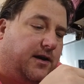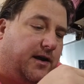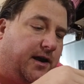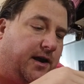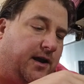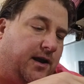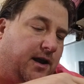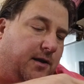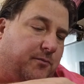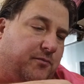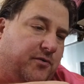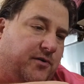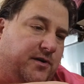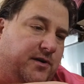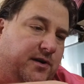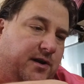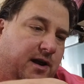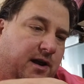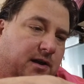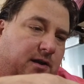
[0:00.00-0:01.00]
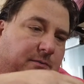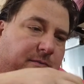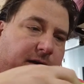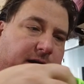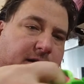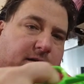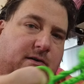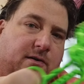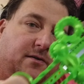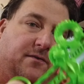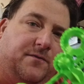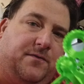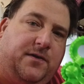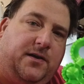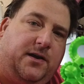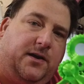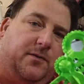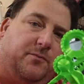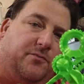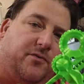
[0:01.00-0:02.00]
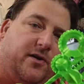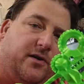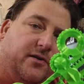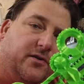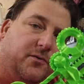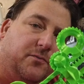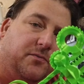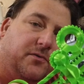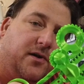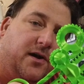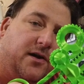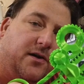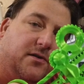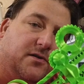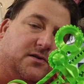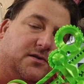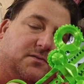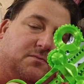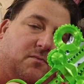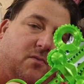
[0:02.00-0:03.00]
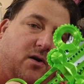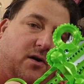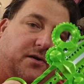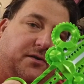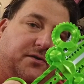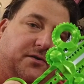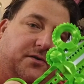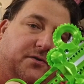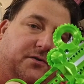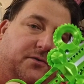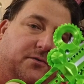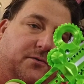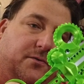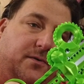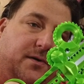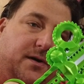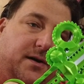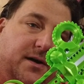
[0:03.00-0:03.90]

And I printed out a pair of the Predator pliers Mark II.